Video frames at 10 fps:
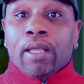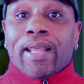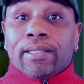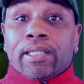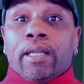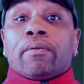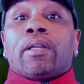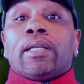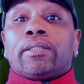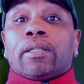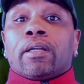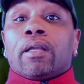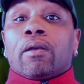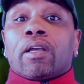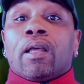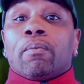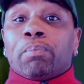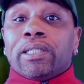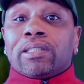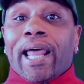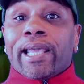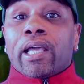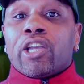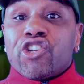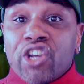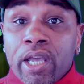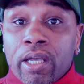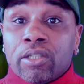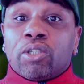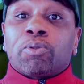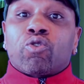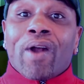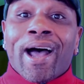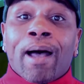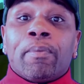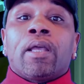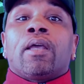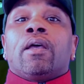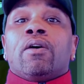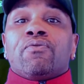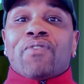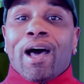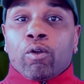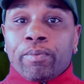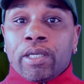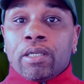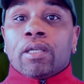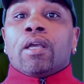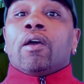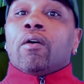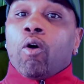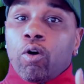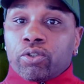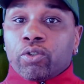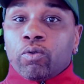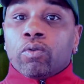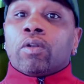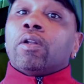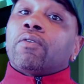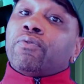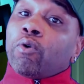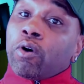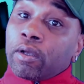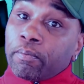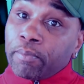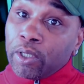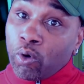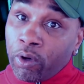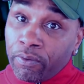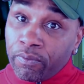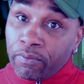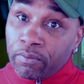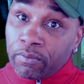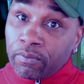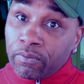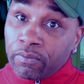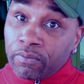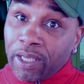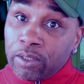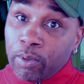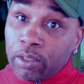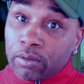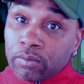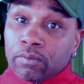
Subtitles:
That's it. Listen, please like, share, subscribe, follow me. Also, look for me on Facebook